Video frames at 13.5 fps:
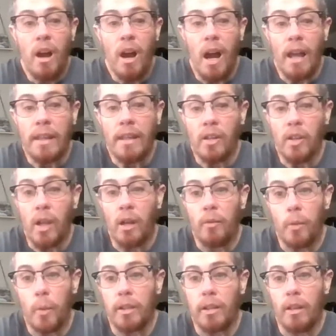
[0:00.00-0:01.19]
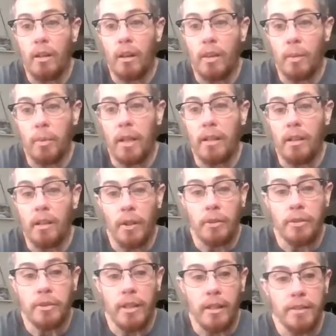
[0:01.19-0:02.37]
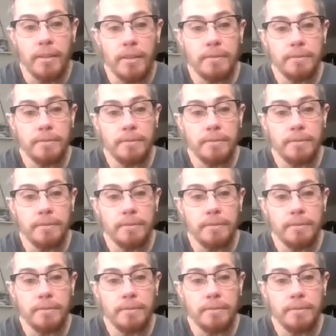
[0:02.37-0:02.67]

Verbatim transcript: I get a lot of work done on the blanket on those days